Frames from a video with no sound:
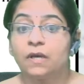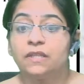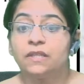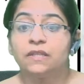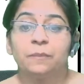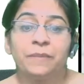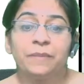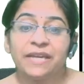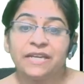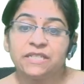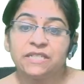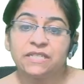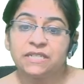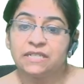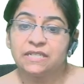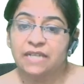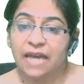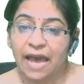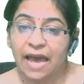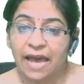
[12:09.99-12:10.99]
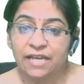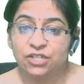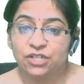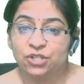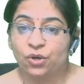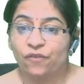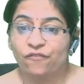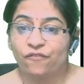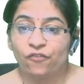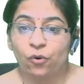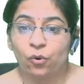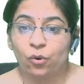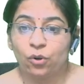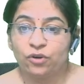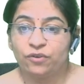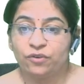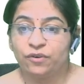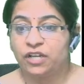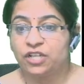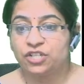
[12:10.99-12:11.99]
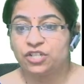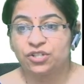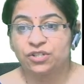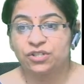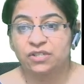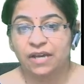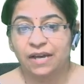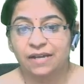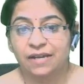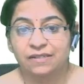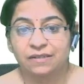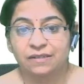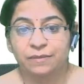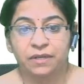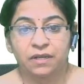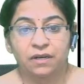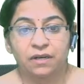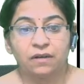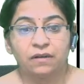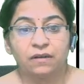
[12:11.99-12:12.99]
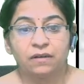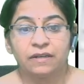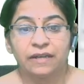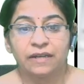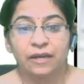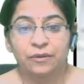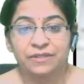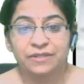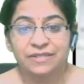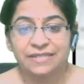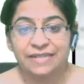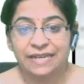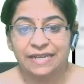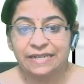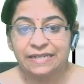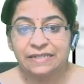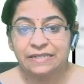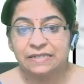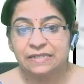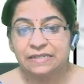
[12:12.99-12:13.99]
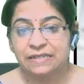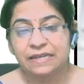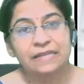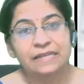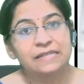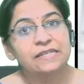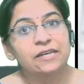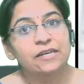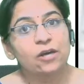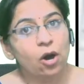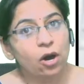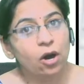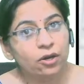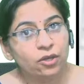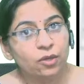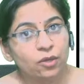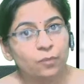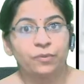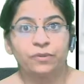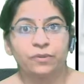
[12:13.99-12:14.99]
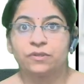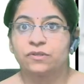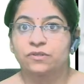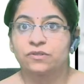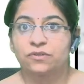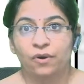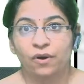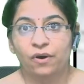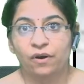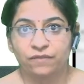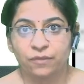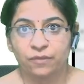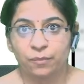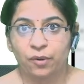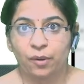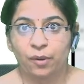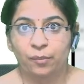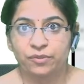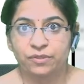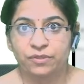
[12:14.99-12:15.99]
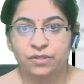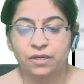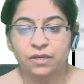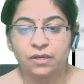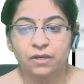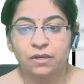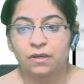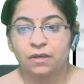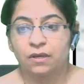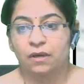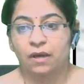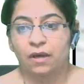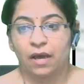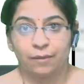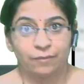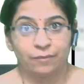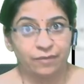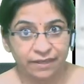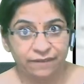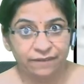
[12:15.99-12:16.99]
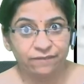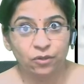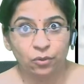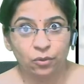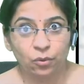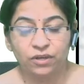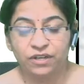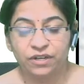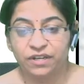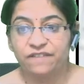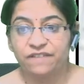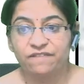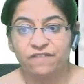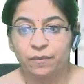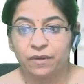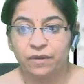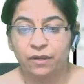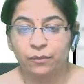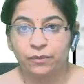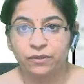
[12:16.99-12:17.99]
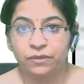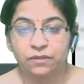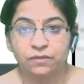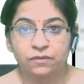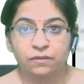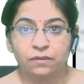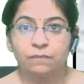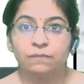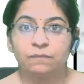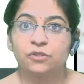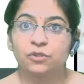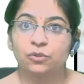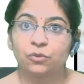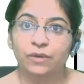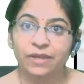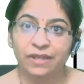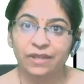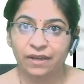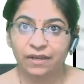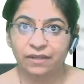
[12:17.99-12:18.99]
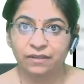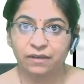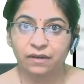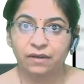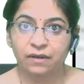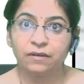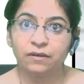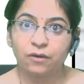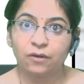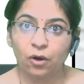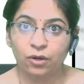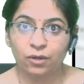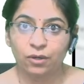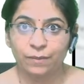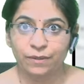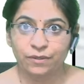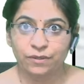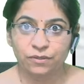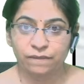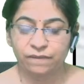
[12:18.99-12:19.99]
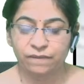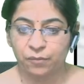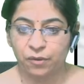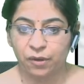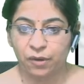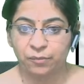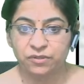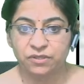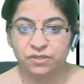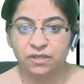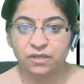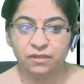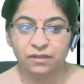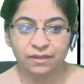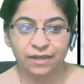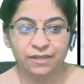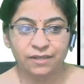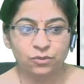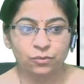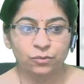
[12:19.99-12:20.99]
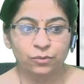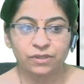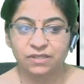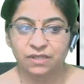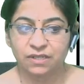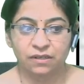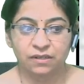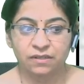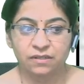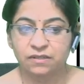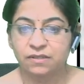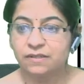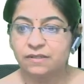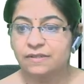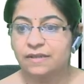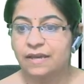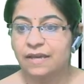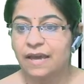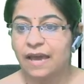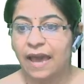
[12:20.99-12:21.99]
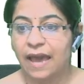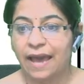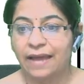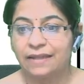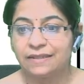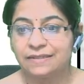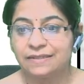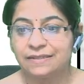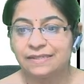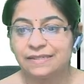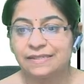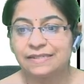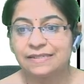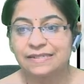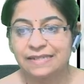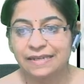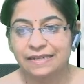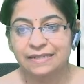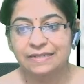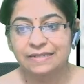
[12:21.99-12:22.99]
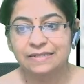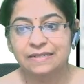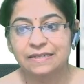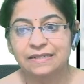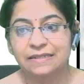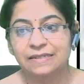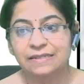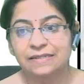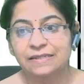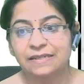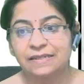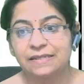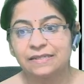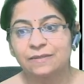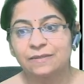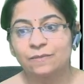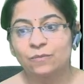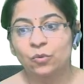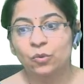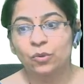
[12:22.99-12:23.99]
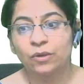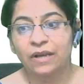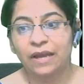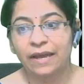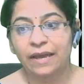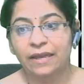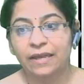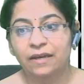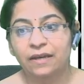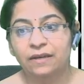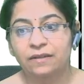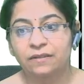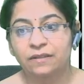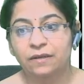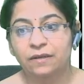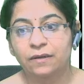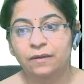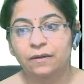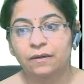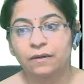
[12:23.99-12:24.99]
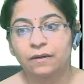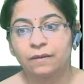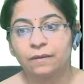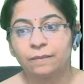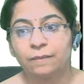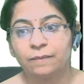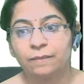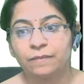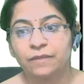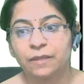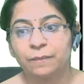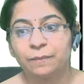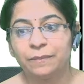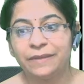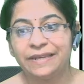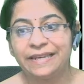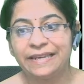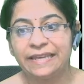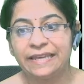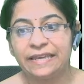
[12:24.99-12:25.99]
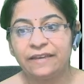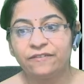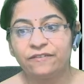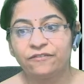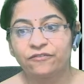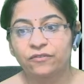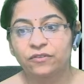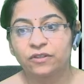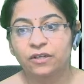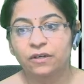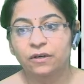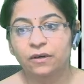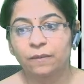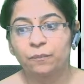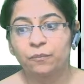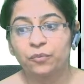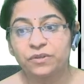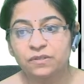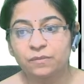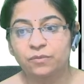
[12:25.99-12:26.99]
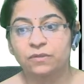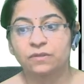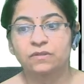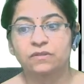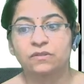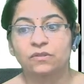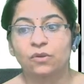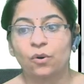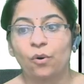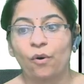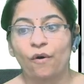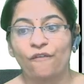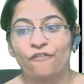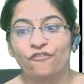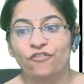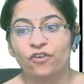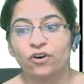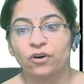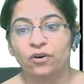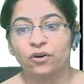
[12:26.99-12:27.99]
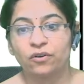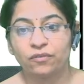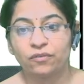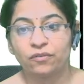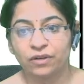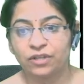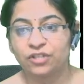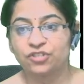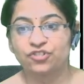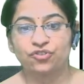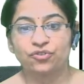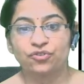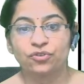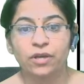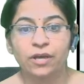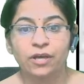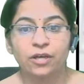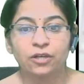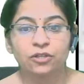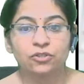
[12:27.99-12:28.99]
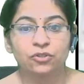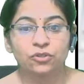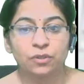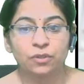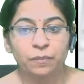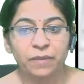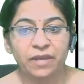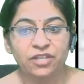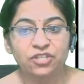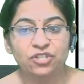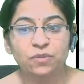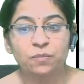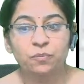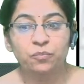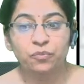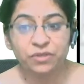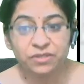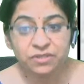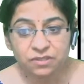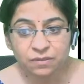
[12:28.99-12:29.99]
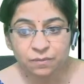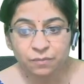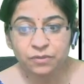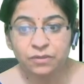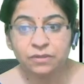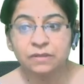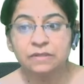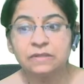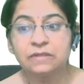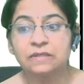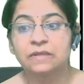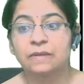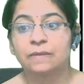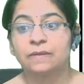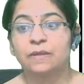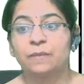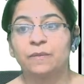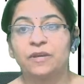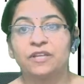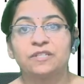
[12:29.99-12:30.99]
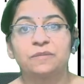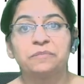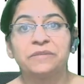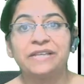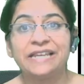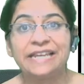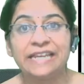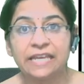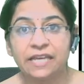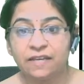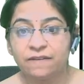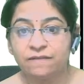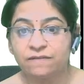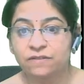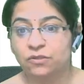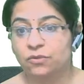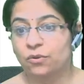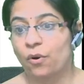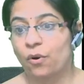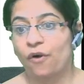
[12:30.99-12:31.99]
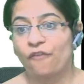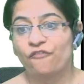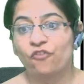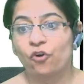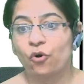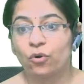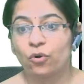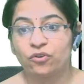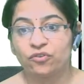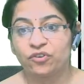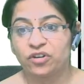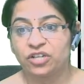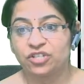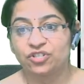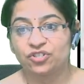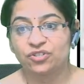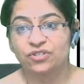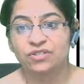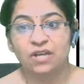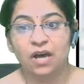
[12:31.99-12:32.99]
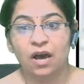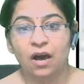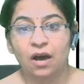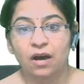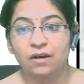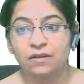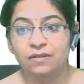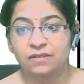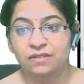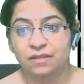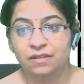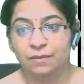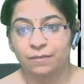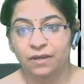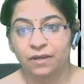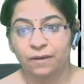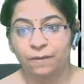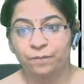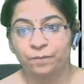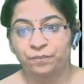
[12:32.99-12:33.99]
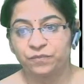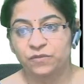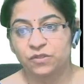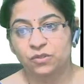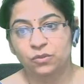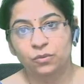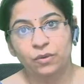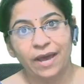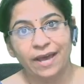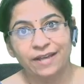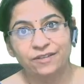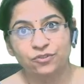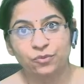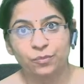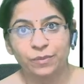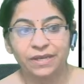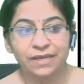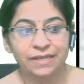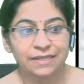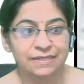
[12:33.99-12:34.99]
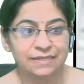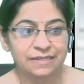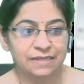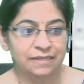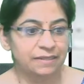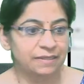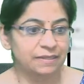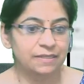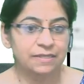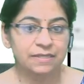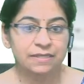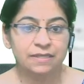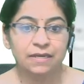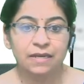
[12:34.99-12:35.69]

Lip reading: The major dash of all religions are similar. Now, tenant is the occupant of the property. I believe you're already familiar with the term. So, kiraidar, occupant of the property, that's who a tenant is. And this is tenant. This is more like the belief, the principles of a religion. So, the major principles, the major beliefs of all religions are similar. So, it has to be tenant.